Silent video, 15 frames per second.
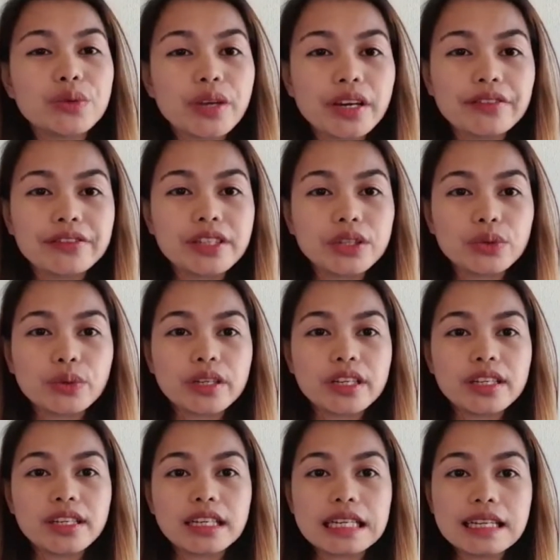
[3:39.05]
We have that one in
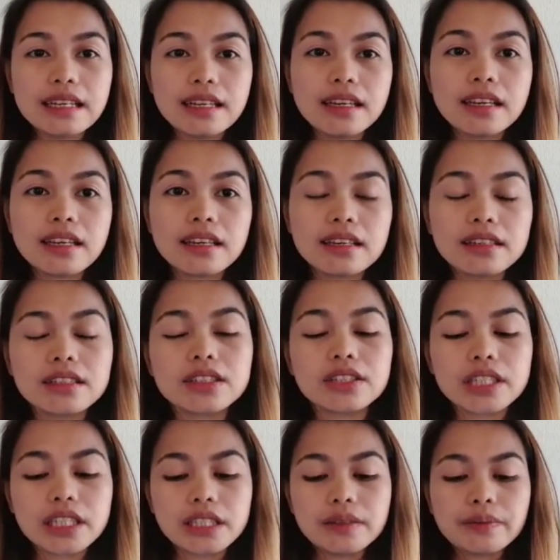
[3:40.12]
the clinic,
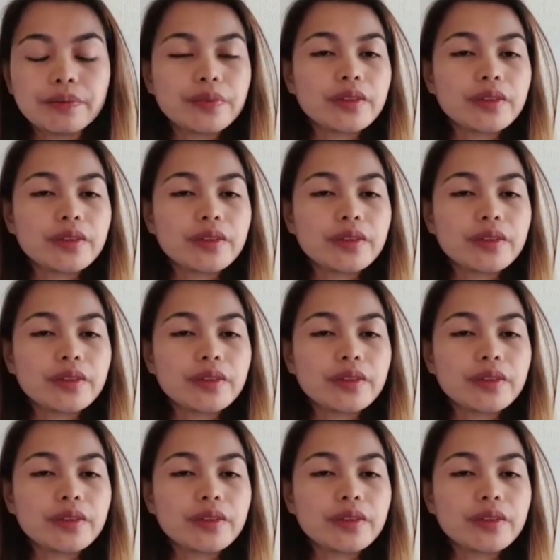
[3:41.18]
or